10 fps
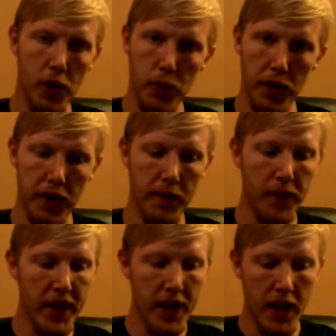with it.
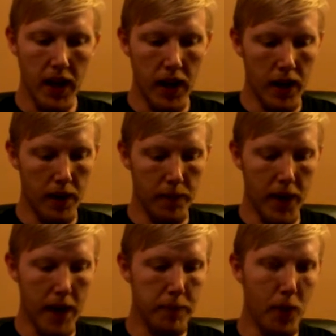
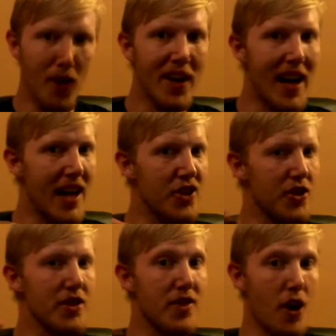I bought
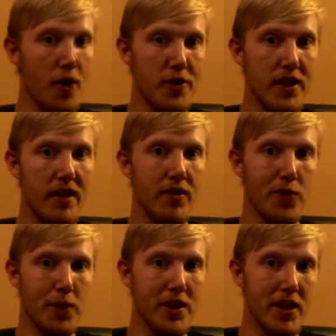actually the R7
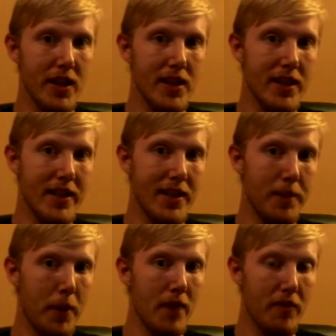360, and
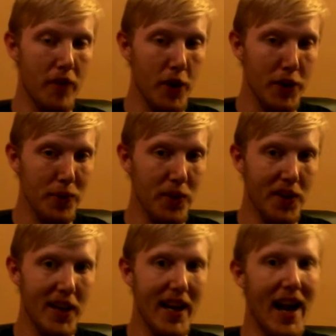upon fucking with
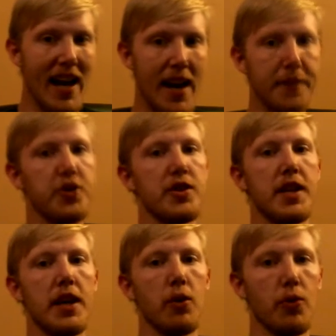it, I actually
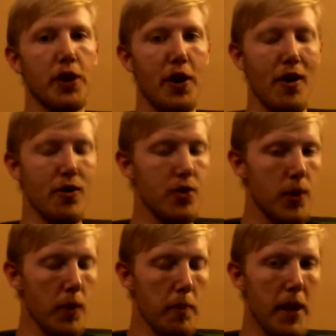killed the card. So
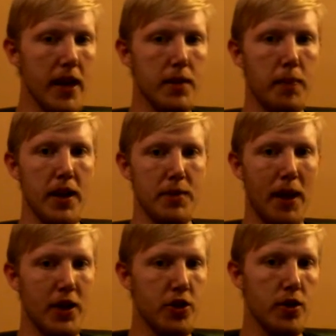I went back to Best
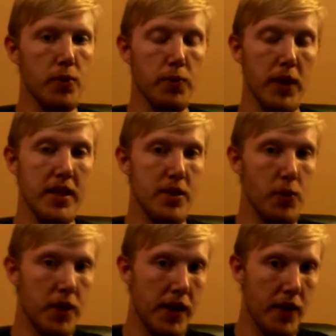Buy just to replace it
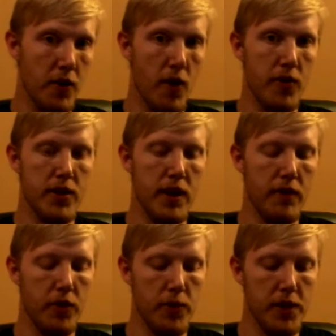with another
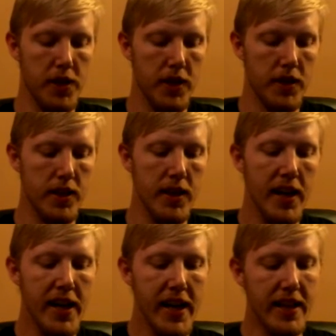R7 360,
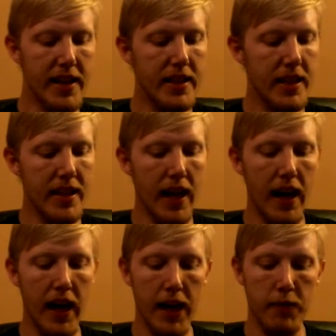and they did not
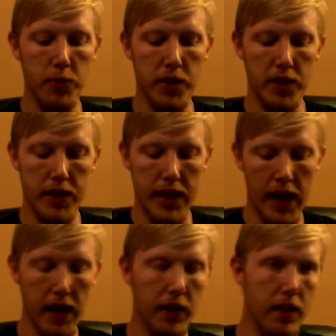have one in stock